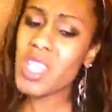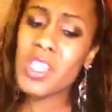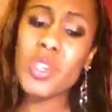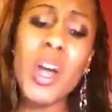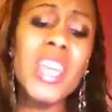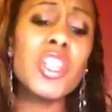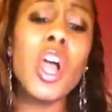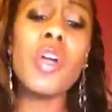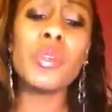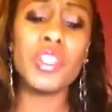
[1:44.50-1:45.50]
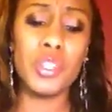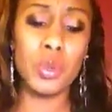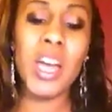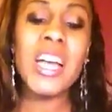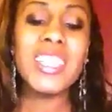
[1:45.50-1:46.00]
So I encourage
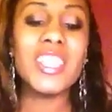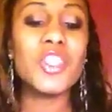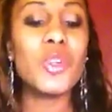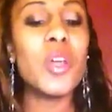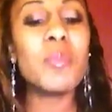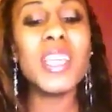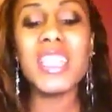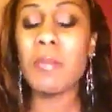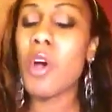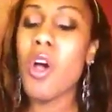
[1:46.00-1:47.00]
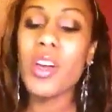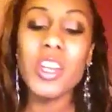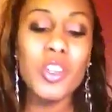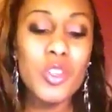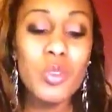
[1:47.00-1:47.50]
you to join me as I'm on
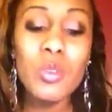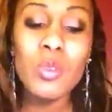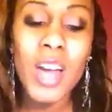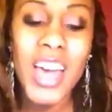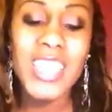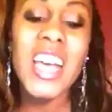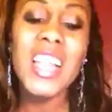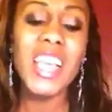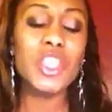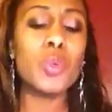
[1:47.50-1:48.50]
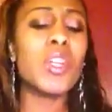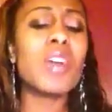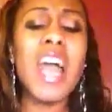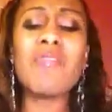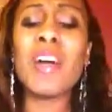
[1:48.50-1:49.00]
a new grind. Like Twitter,
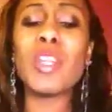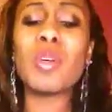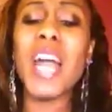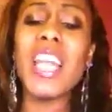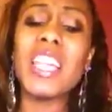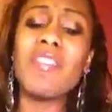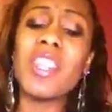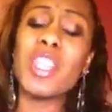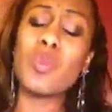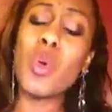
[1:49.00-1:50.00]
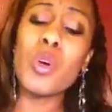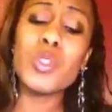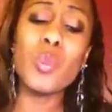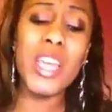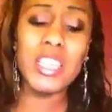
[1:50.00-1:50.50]
I follow God, leaving the
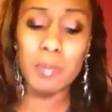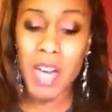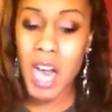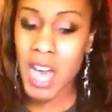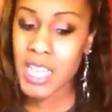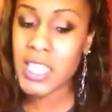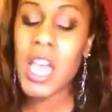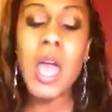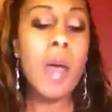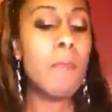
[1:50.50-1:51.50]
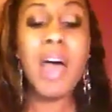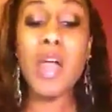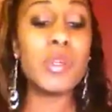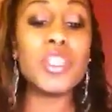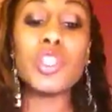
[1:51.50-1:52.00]
world's ways behind.
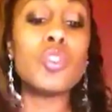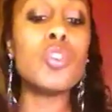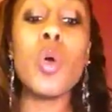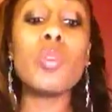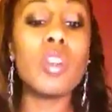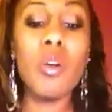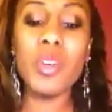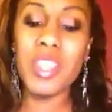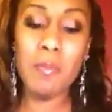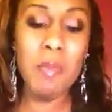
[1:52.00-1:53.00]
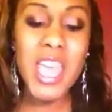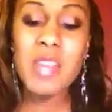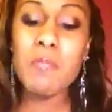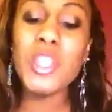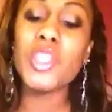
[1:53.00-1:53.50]
Marriage is no longer the
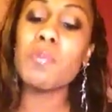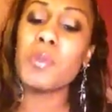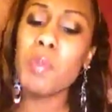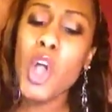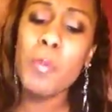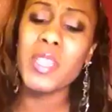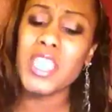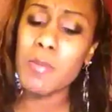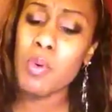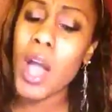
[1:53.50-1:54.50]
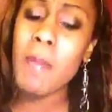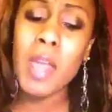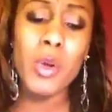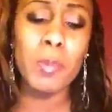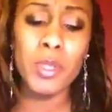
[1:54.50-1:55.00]
main mission, but purpose, the
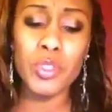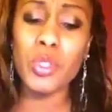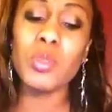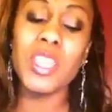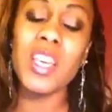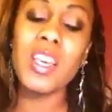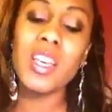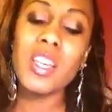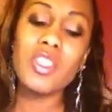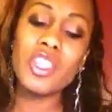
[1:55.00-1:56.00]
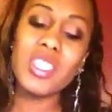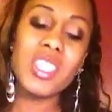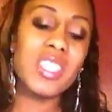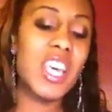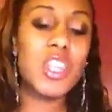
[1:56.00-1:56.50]
primary pursuit.
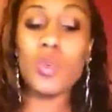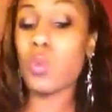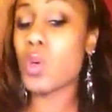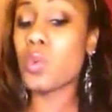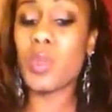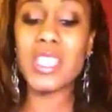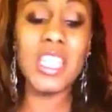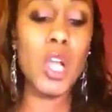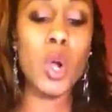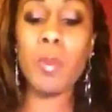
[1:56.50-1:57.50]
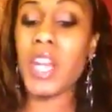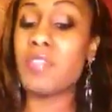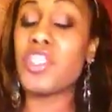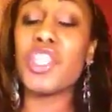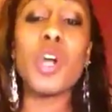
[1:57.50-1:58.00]
Jesus said the road was narrow, but
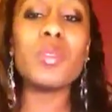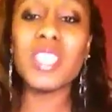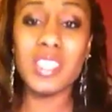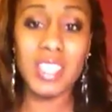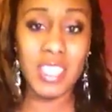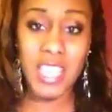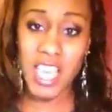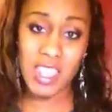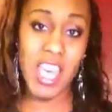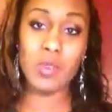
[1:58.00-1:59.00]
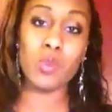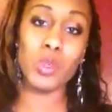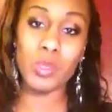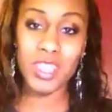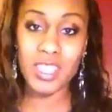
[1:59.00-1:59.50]
I've chosen to take that
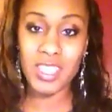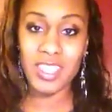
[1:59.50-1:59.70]
route.